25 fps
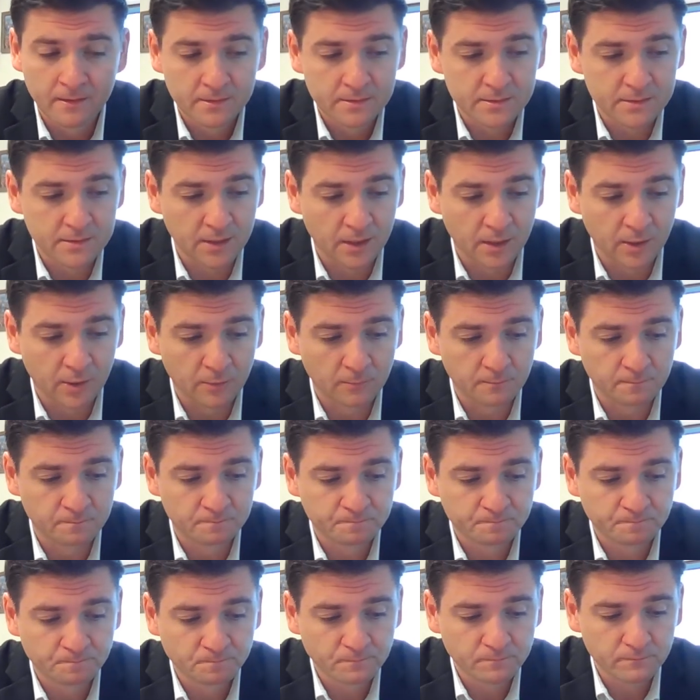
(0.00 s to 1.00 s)
So
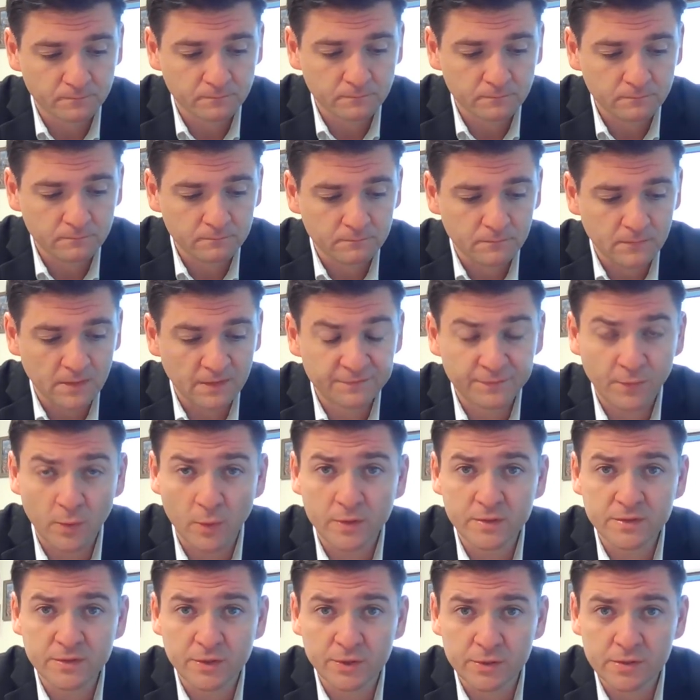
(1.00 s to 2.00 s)

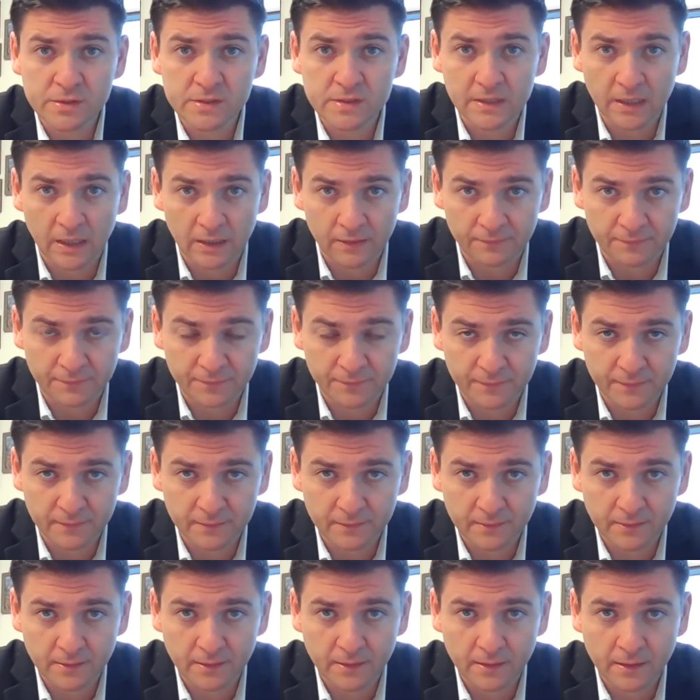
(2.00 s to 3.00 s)
focus on yourself,
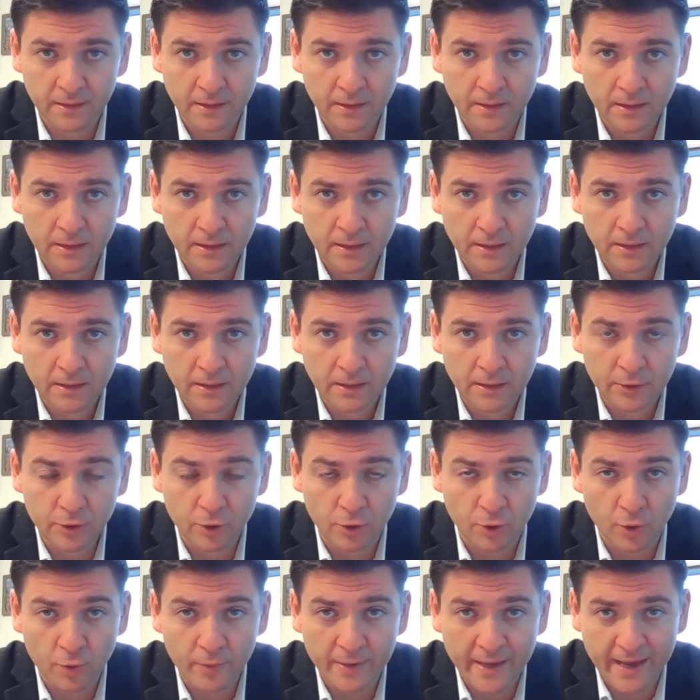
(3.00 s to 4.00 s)

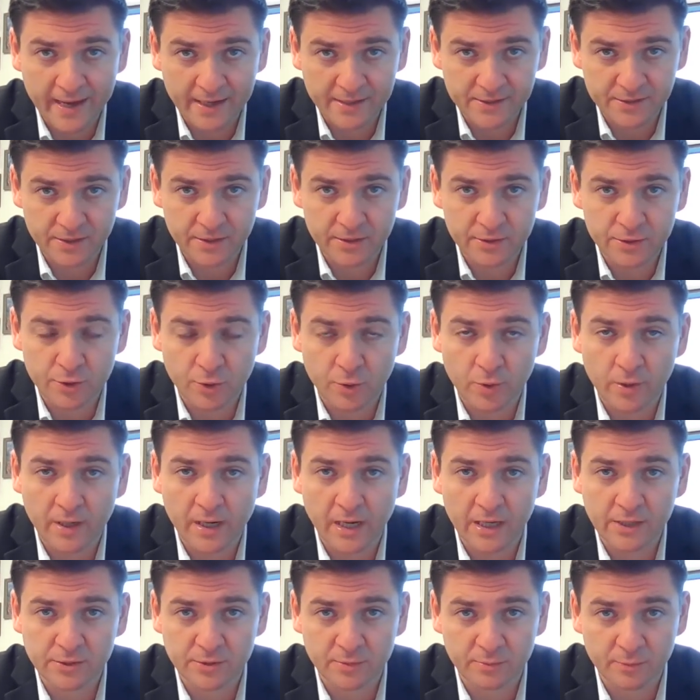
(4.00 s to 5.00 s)
your own actions, your own
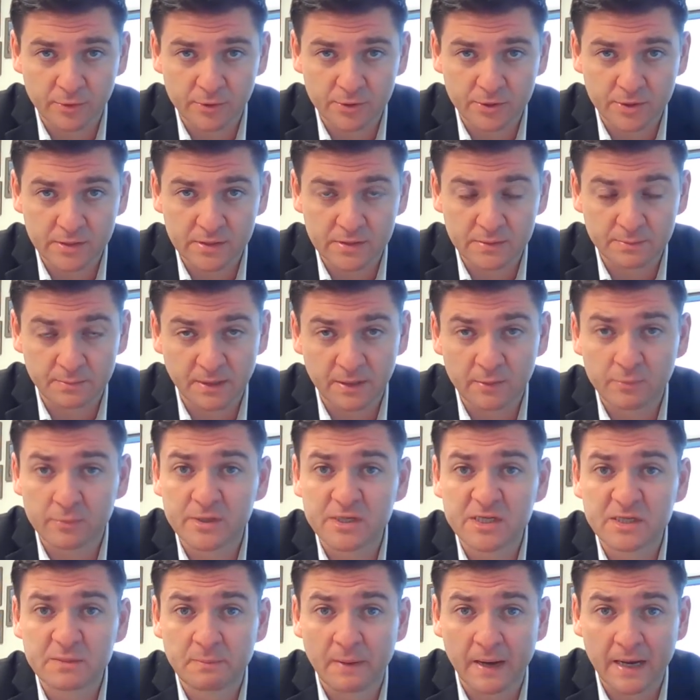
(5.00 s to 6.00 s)
contributions. Be
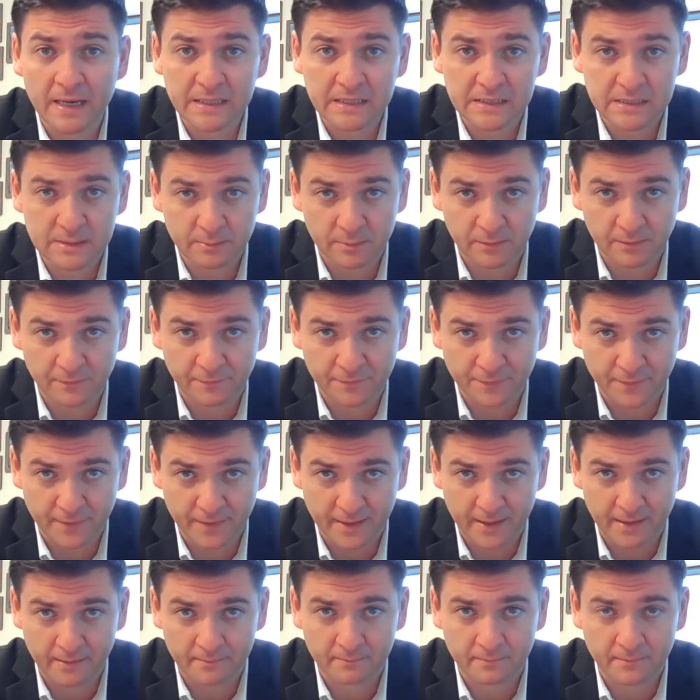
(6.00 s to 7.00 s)
responsible for
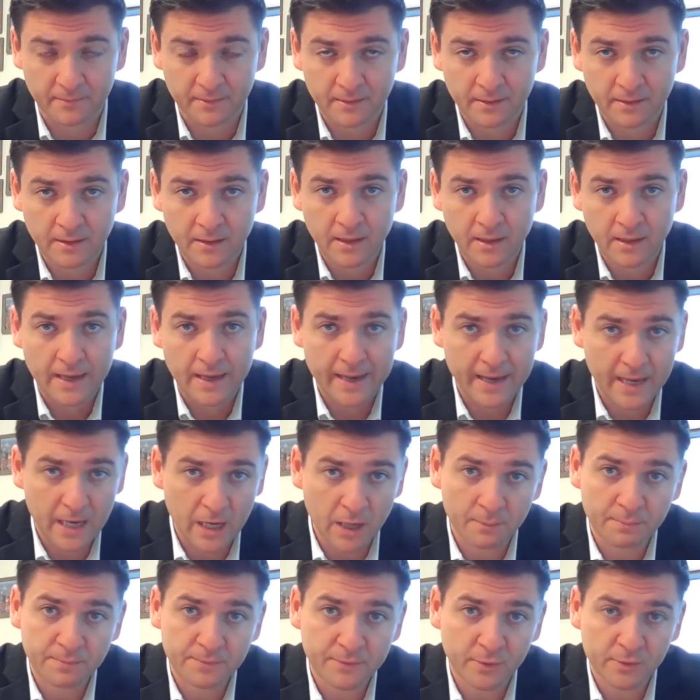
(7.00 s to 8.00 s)
them.
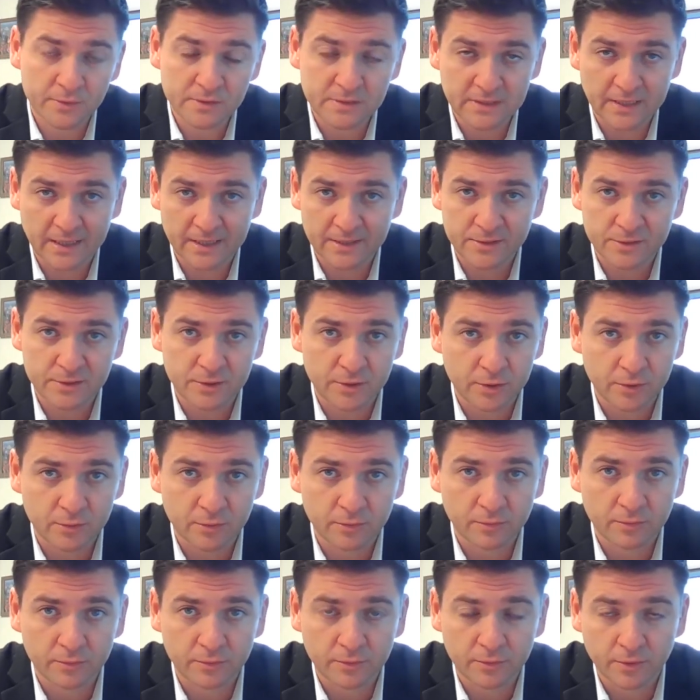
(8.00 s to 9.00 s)
Help those next to
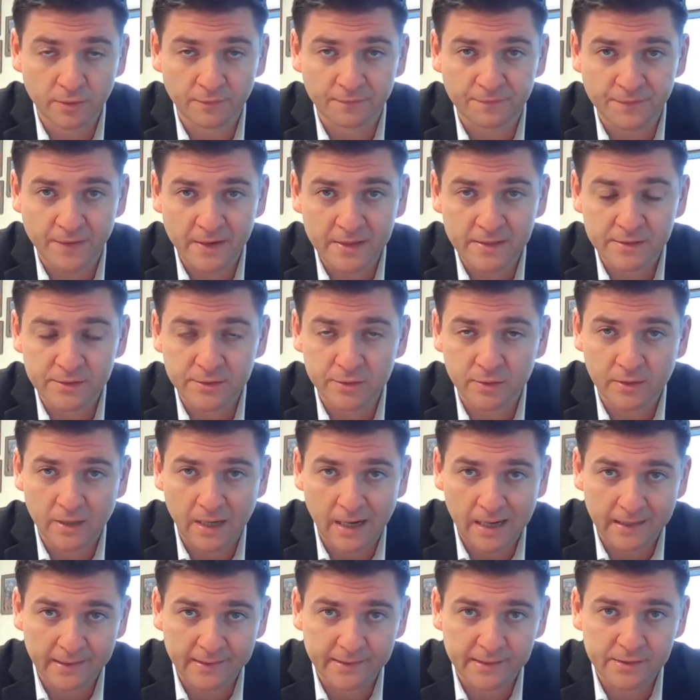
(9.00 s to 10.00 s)
you, your friends, your
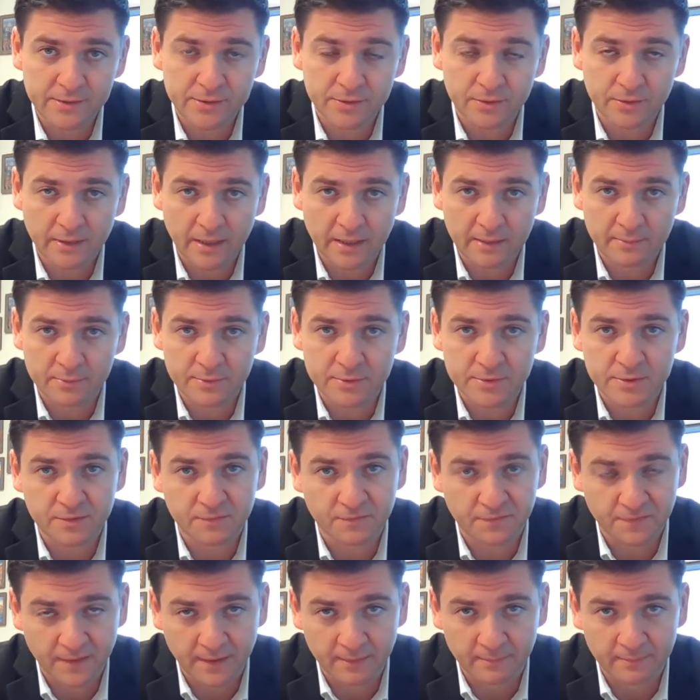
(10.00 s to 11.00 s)
colleagues, your neighbors,
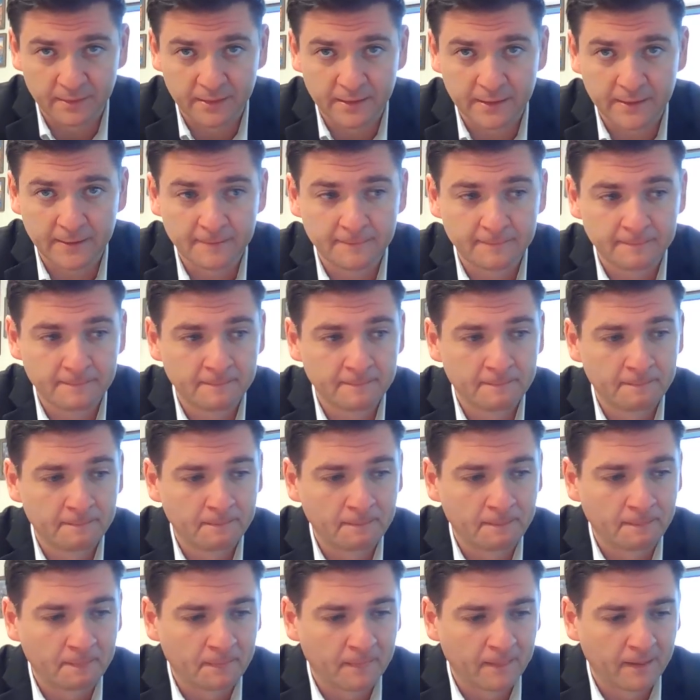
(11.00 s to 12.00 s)
your family,
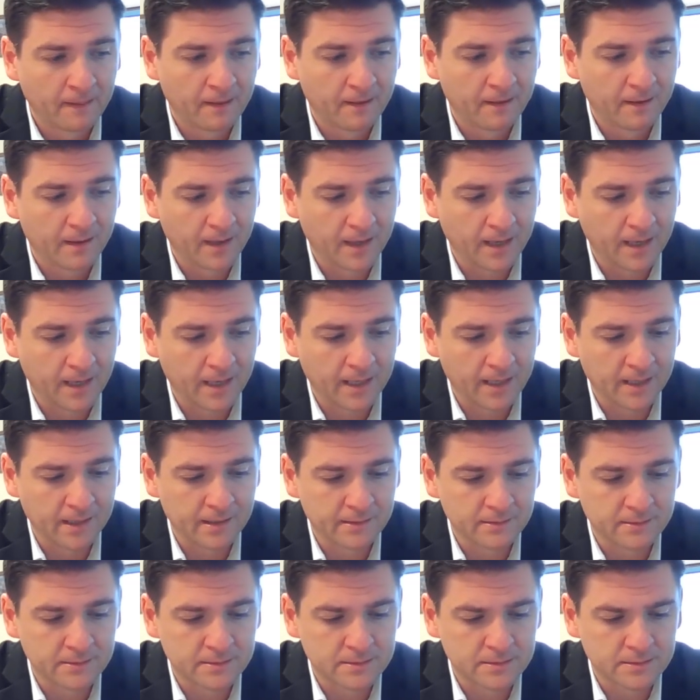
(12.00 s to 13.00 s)

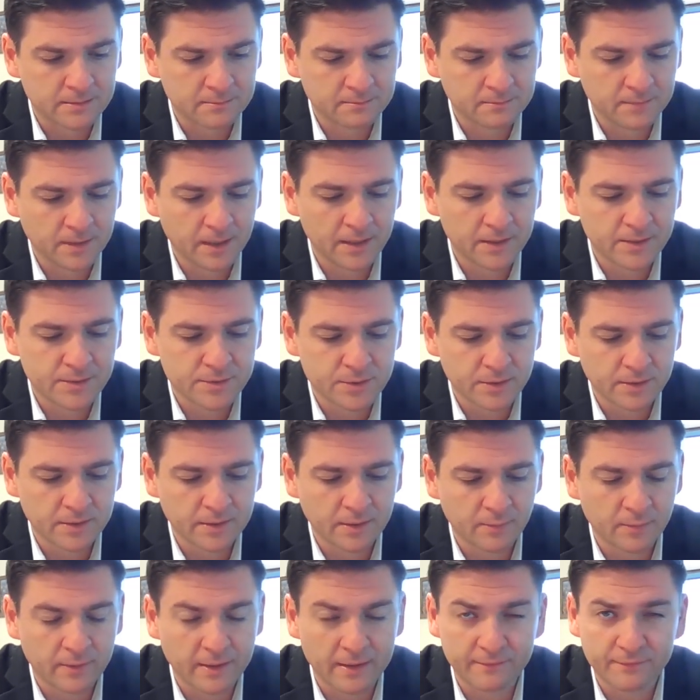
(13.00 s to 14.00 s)
and make sure
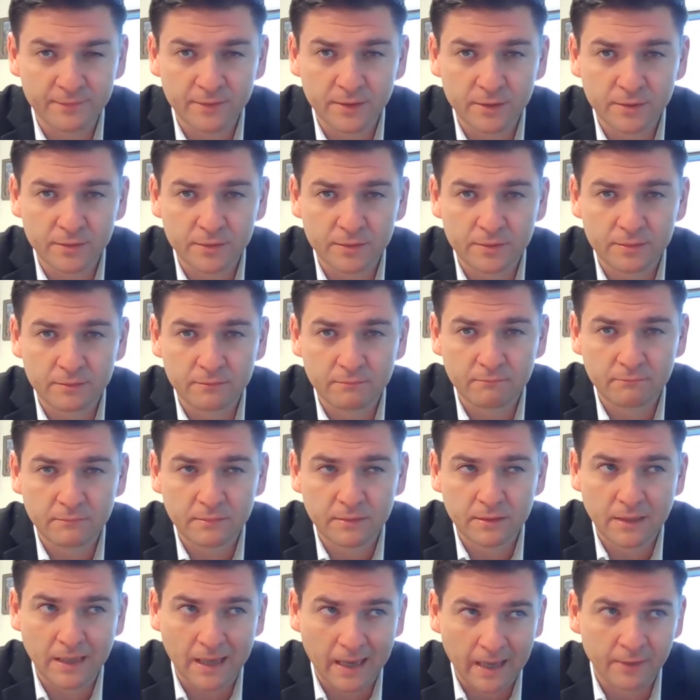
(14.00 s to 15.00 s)
that whatever you
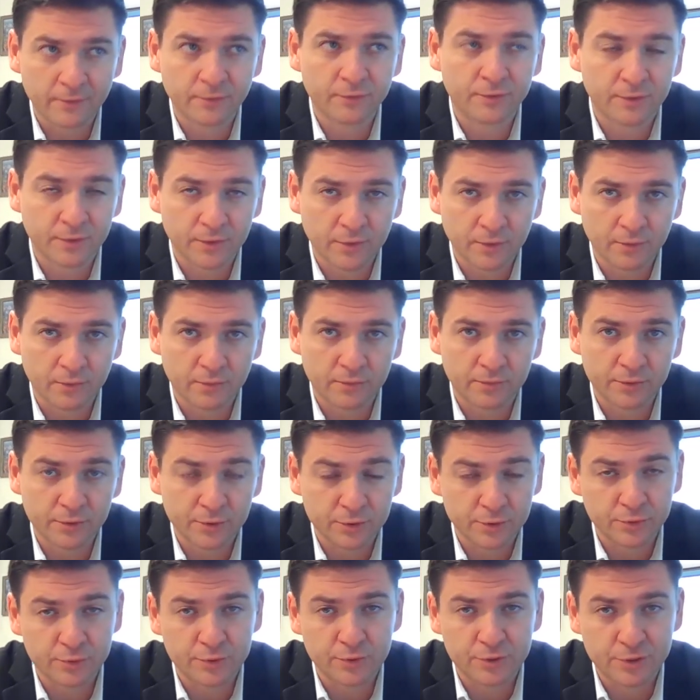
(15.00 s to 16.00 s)
can do,
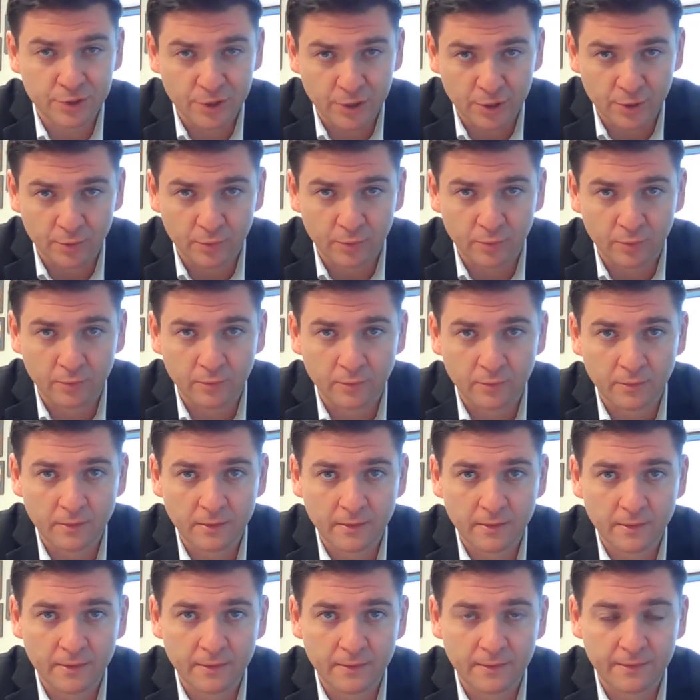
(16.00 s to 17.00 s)
you do
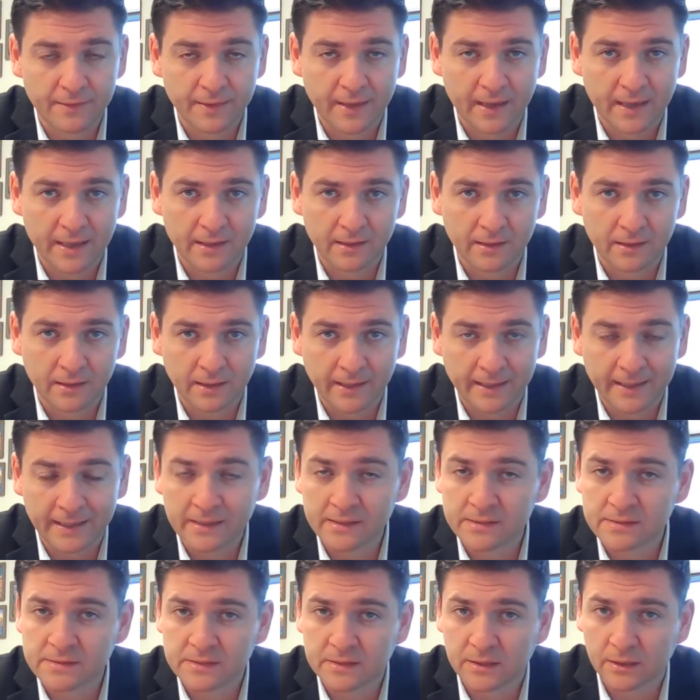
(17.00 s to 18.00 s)
that
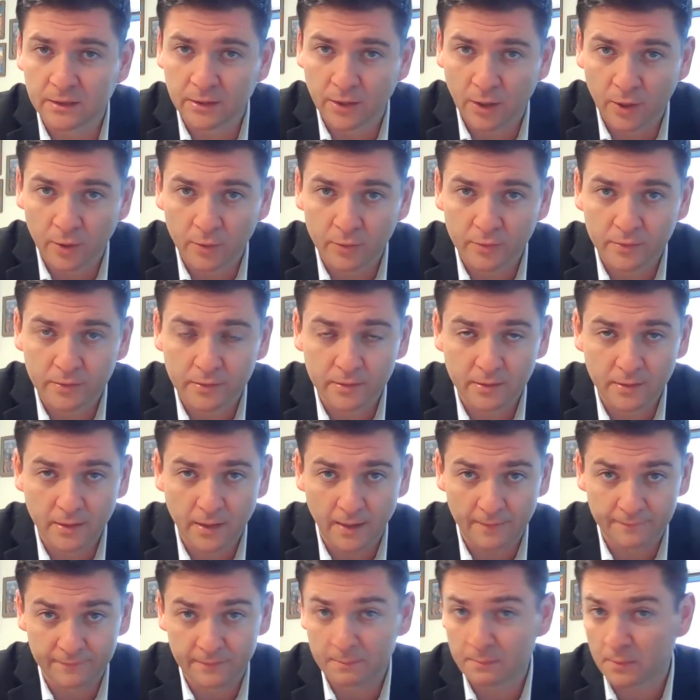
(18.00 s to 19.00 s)
lightens the load
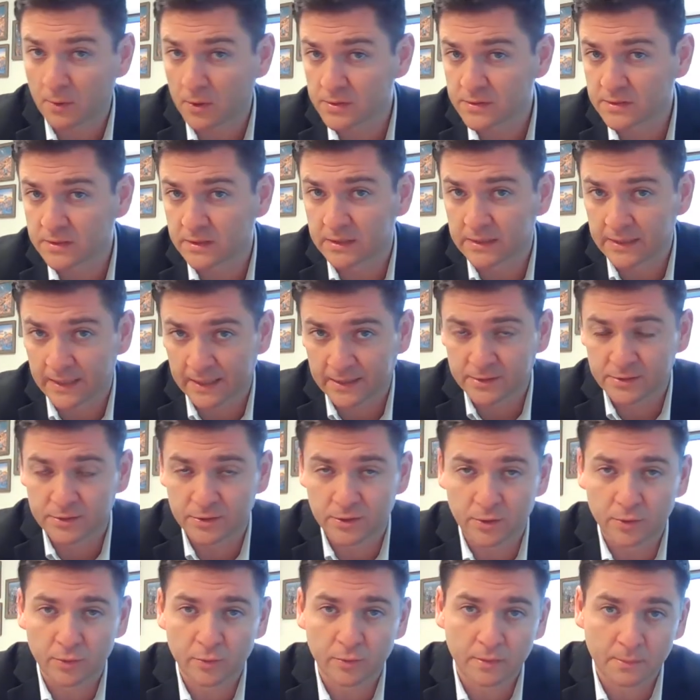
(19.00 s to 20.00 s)
of the person next
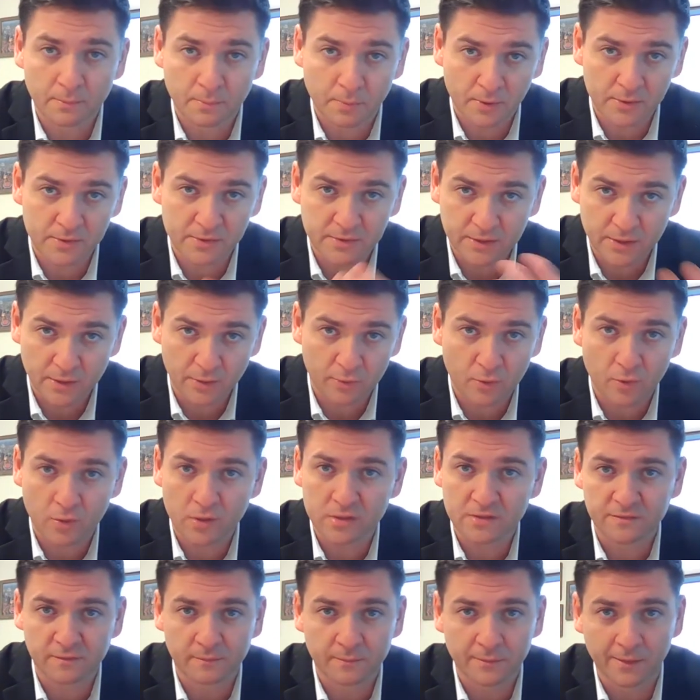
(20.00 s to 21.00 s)
to you or the person
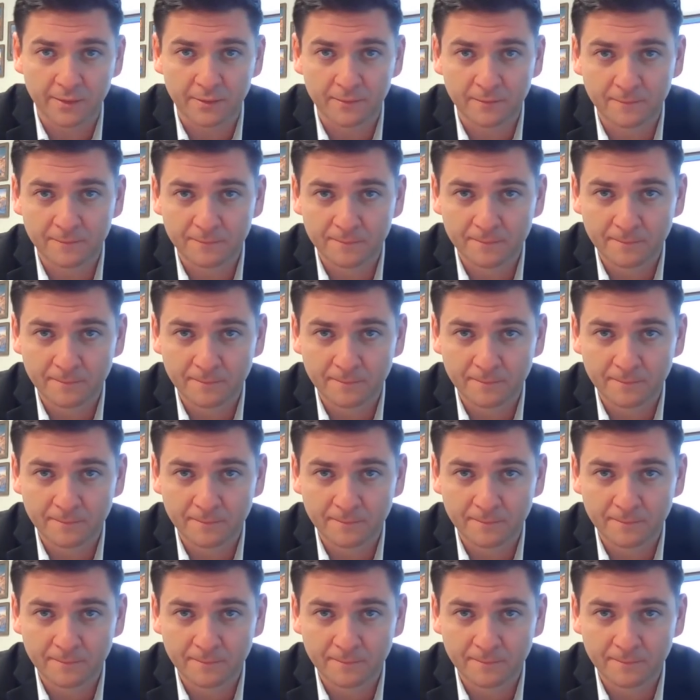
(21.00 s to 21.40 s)
across from you.